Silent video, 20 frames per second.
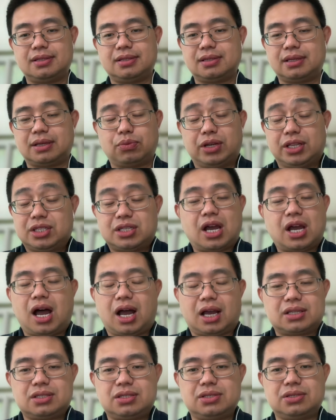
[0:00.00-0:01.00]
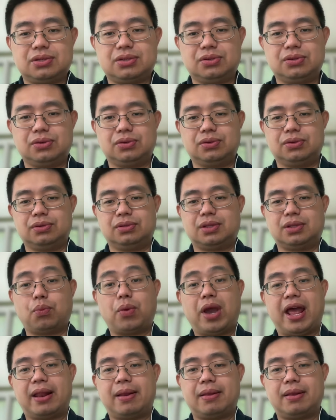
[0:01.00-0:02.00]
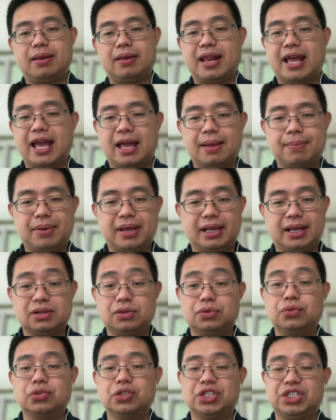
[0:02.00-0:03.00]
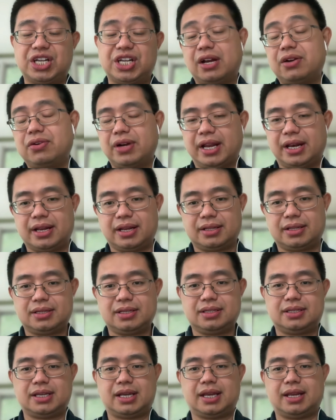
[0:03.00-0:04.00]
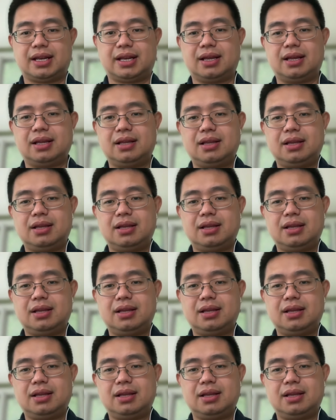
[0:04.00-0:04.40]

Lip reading: we talk to the wet lab, like, who generated the data.